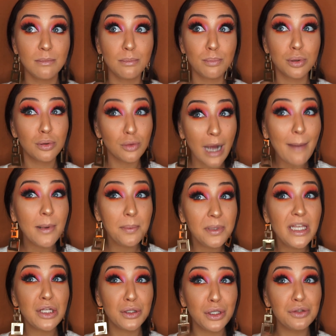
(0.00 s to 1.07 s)

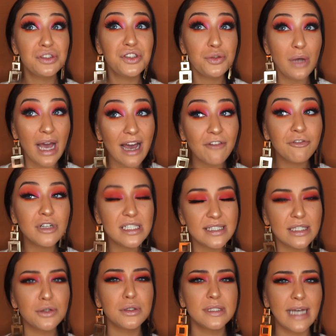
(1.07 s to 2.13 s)
probably close to every
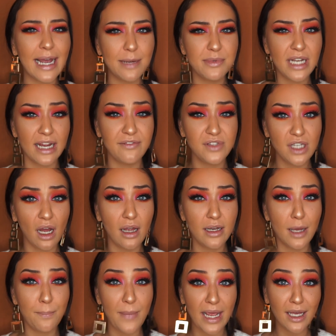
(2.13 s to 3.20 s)
single time that I've done a
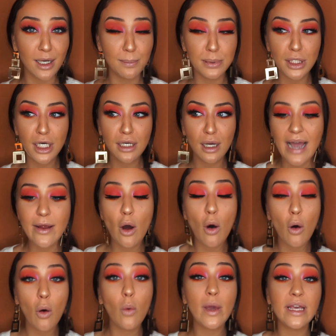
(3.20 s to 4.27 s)
makeup look. I
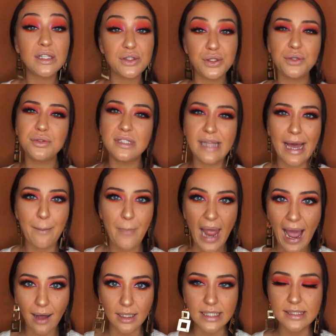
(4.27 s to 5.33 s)
always use that
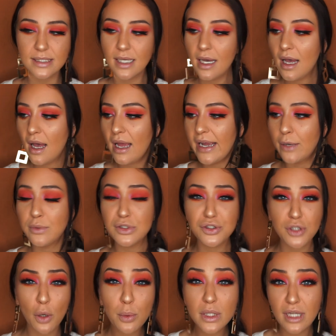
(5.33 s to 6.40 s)
palette. It was
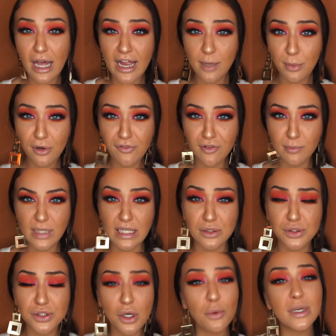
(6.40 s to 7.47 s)
so reliable for me and
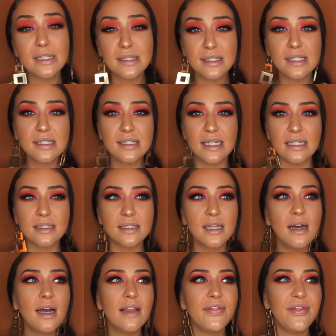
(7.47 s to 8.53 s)
so consistent
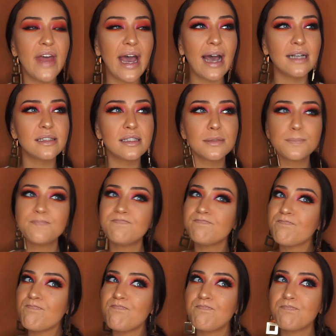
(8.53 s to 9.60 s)
that
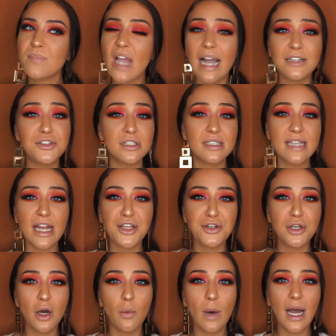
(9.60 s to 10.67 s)
I just said, you
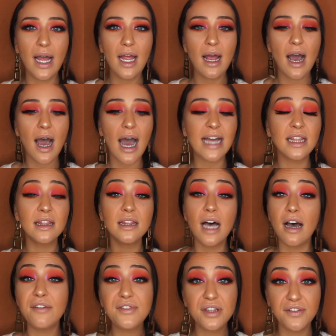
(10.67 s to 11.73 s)
know what? I
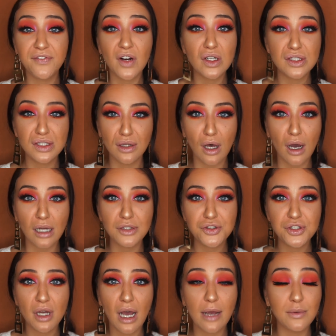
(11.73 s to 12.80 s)
loved the first
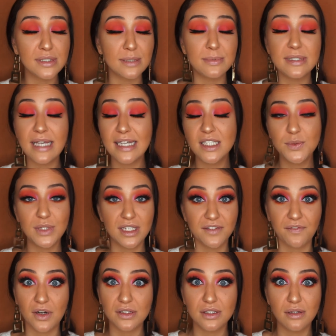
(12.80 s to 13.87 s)
launch. I was obsessed with the
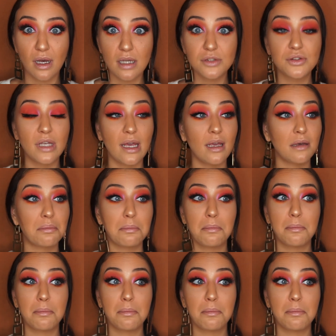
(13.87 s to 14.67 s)
first launch, like